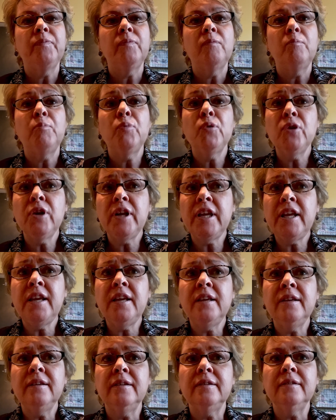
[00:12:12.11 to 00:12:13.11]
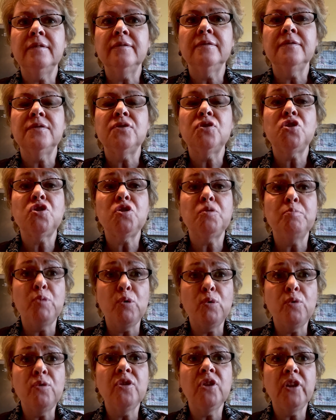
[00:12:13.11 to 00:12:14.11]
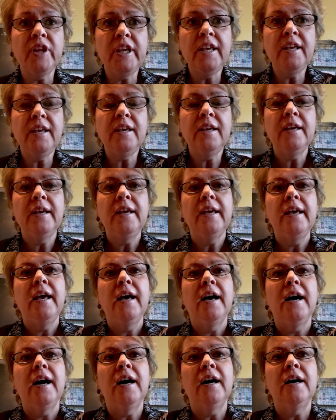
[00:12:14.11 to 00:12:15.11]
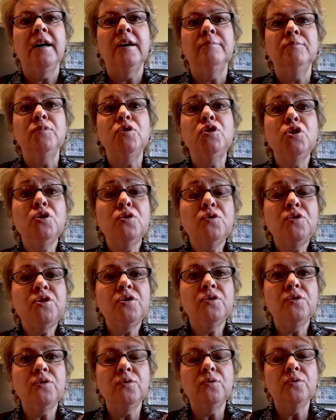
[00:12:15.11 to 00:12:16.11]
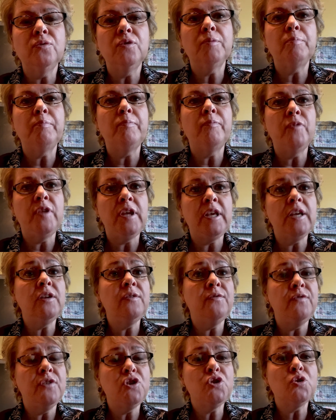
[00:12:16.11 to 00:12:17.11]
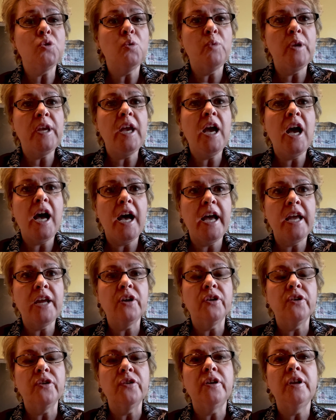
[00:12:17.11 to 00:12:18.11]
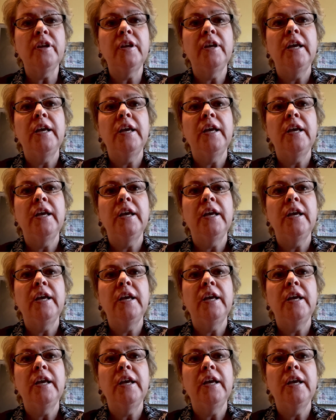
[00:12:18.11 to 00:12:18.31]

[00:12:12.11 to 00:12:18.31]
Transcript: pretty smoothly due to the individual we hired,